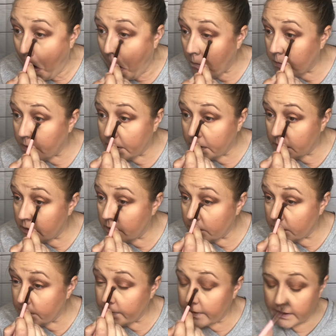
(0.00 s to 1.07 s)
and put it
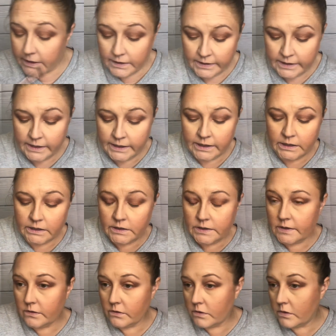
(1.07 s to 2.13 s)
under my eye.